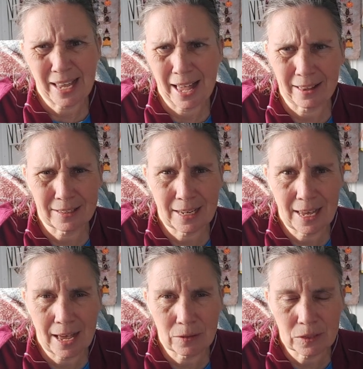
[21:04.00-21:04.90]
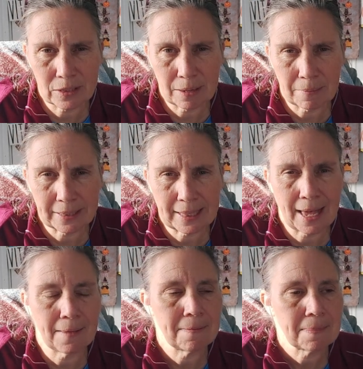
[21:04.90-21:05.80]
Halliday House or something like
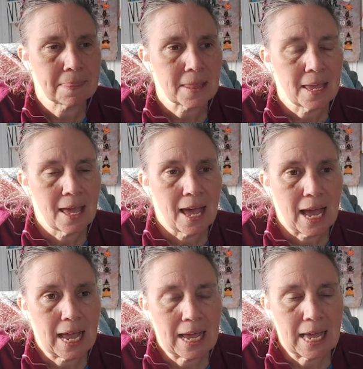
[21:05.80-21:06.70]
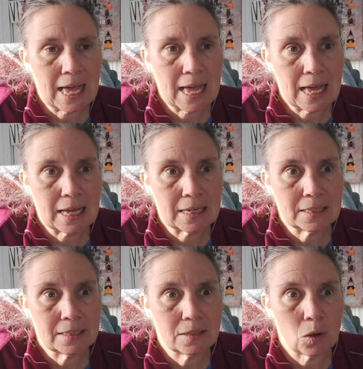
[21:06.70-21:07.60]
that.
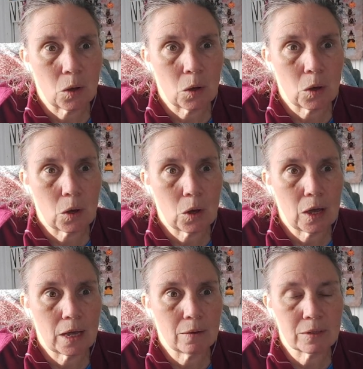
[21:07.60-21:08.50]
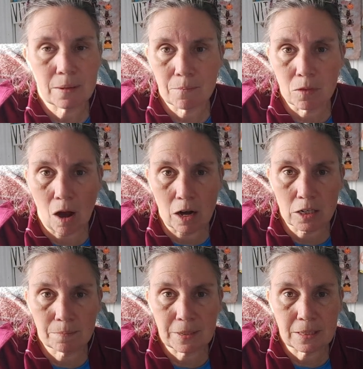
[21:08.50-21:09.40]
And it was a
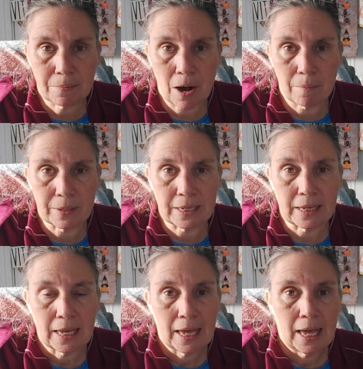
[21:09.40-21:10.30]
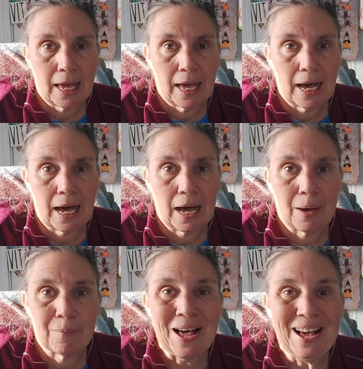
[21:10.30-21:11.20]
large piece of property.
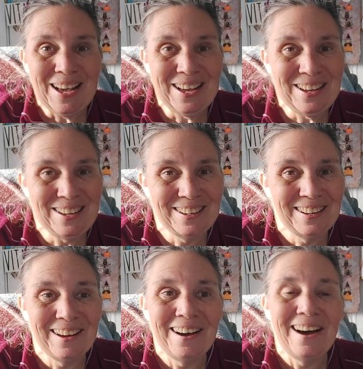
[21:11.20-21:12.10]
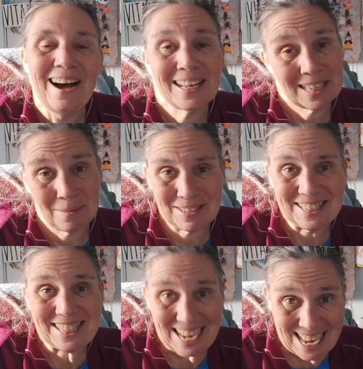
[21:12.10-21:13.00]
I came
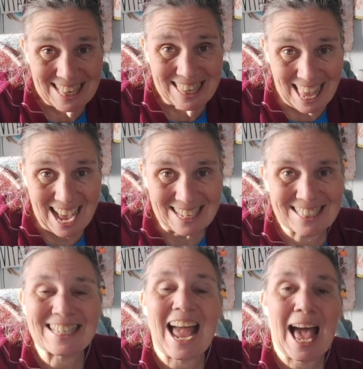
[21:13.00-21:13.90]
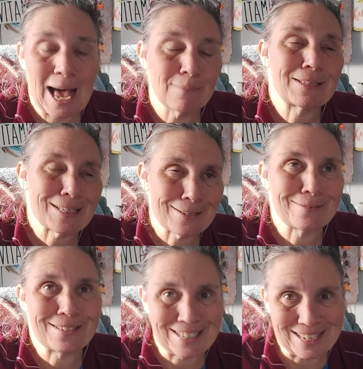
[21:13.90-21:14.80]
in dead last,
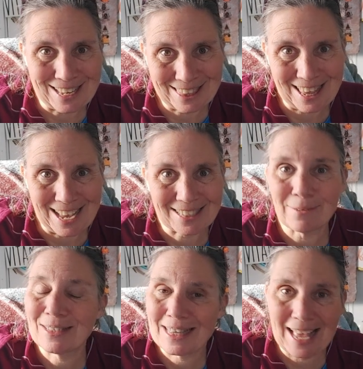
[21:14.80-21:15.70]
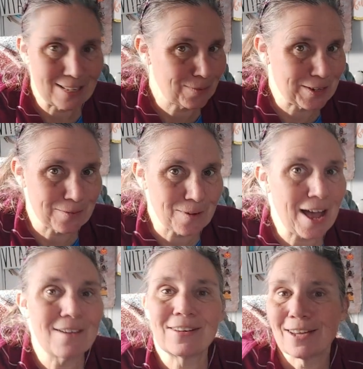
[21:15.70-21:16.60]
absolutely dead last. I was the last one to
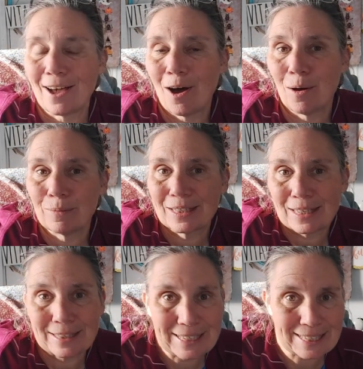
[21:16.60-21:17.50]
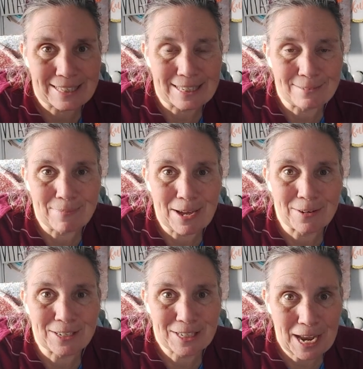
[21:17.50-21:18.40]
arrive. I got almost the least
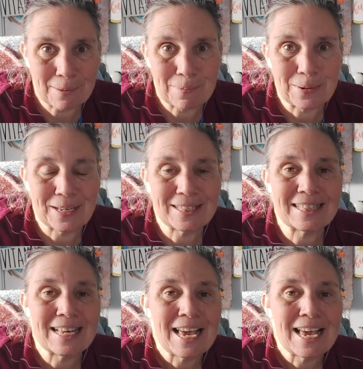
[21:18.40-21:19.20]
amount of checkpoints.